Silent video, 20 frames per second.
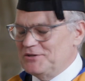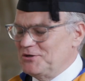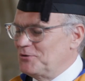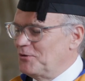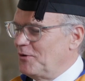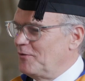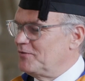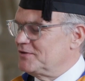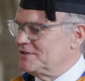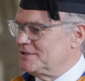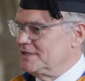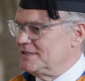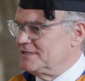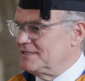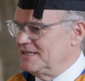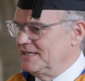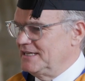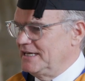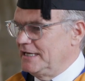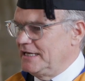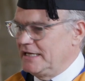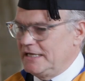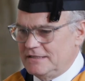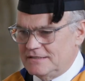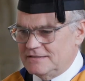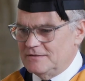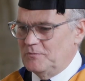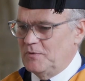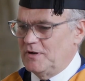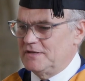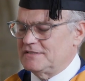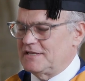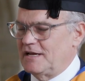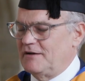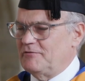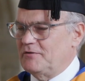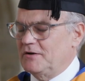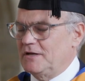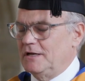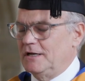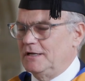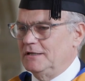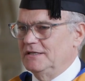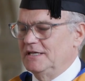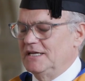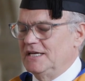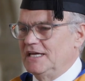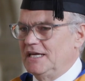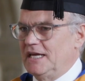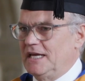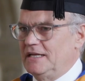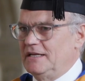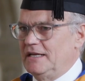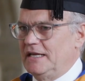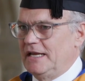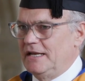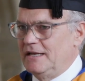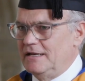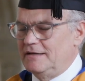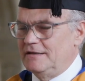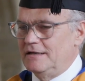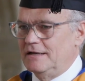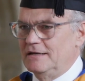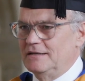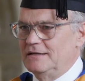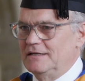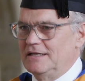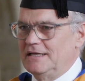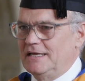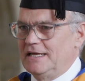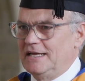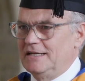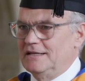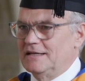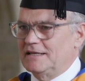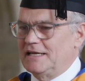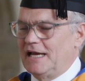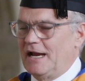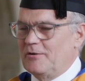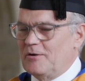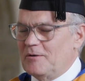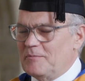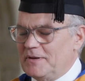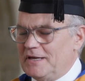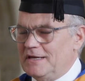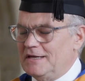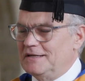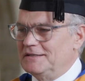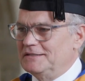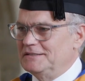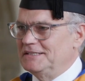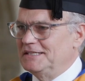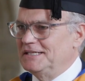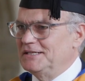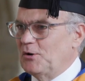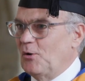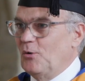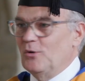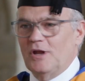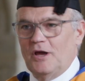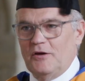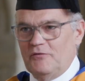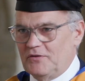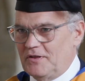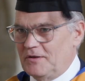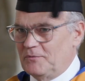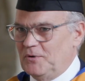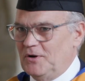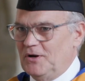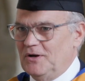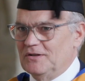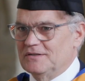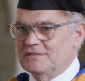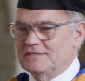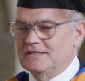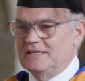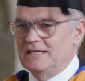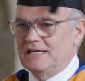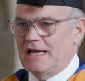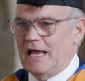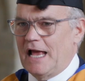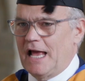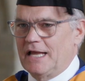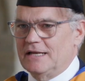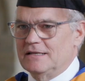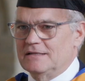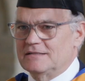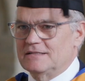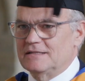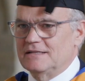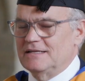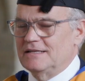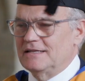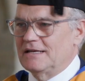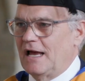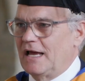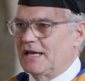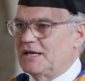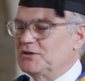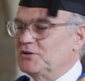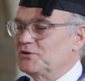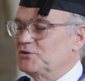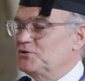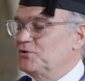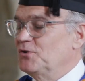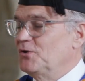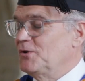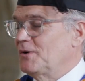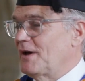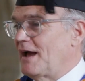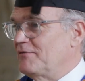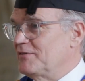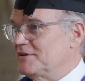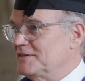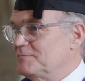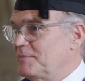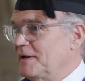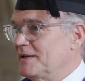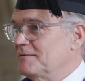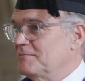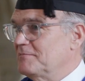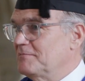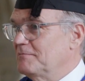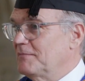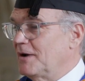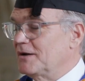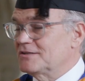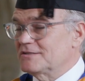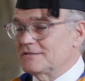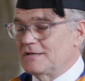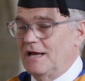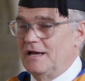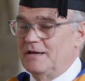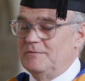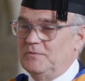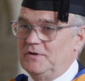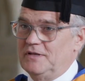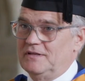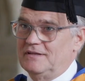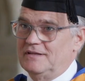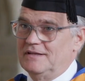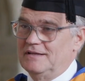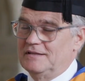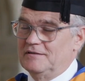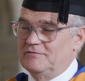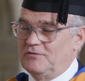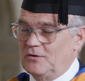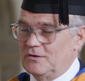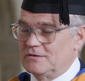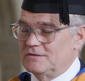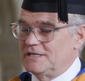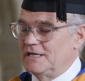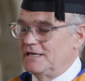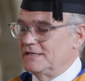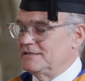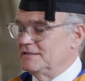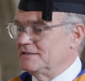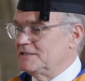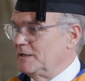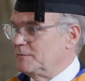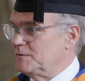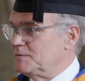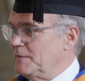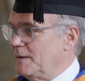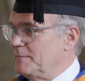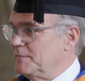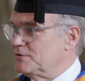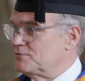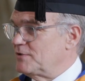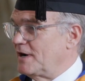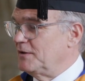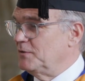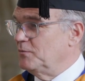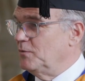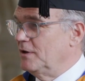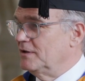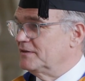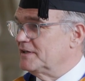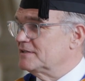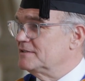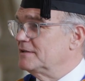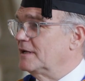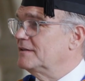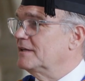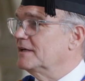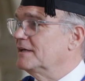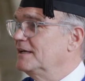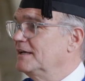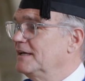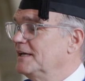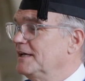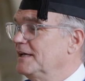new offices in East and West Africa, in India, in the Caribbean, all over the world. And I can assure you, having spent much time with the volunteers and CIPS members around the world, there's nothing